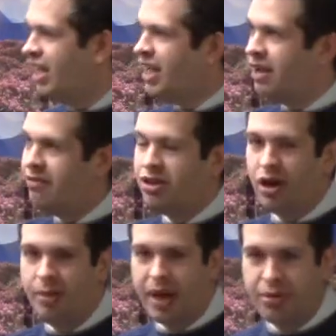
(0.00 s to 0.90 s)
even though
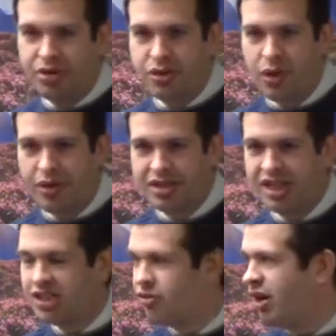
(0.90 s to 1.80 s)
I'm able to do all these
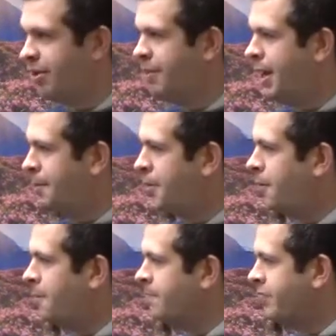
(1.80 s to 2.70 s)
things for other
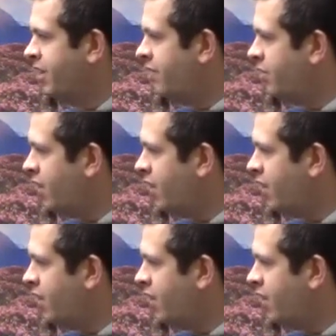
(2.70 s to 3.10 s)
people, even